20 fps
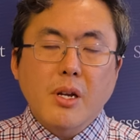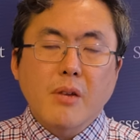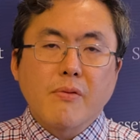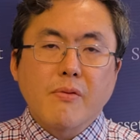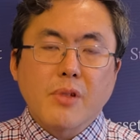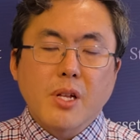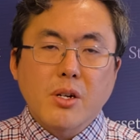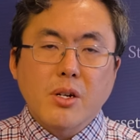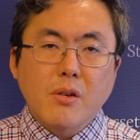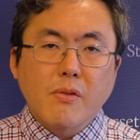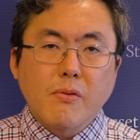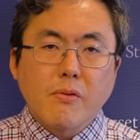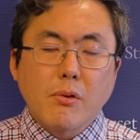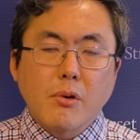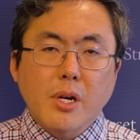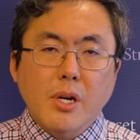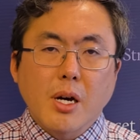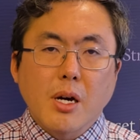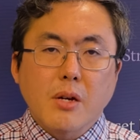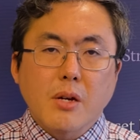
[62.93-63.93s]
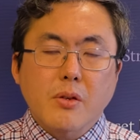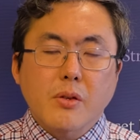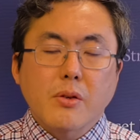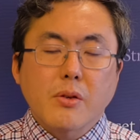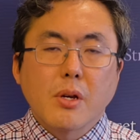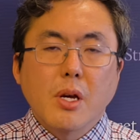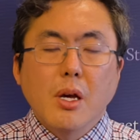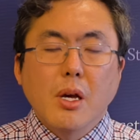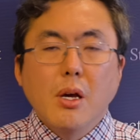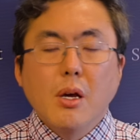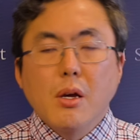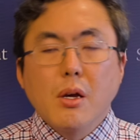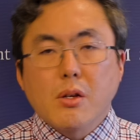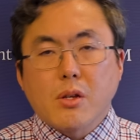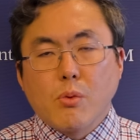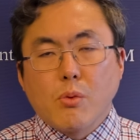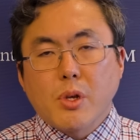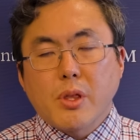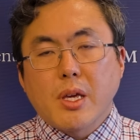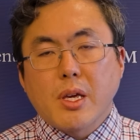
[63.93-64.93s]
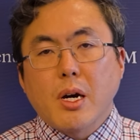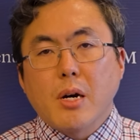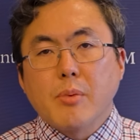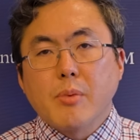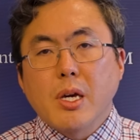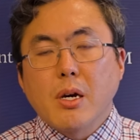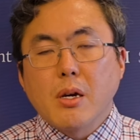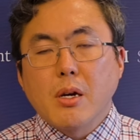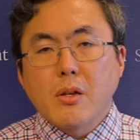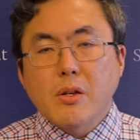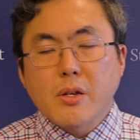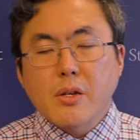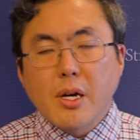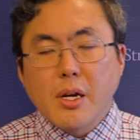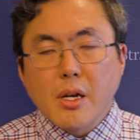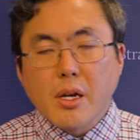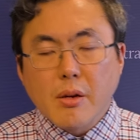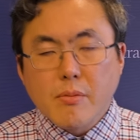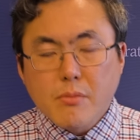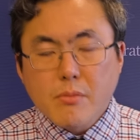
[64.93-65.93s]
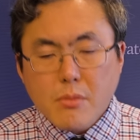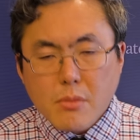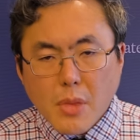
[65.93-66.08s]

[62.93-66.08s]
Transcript: and inflation forecasts. So what the RBA is saying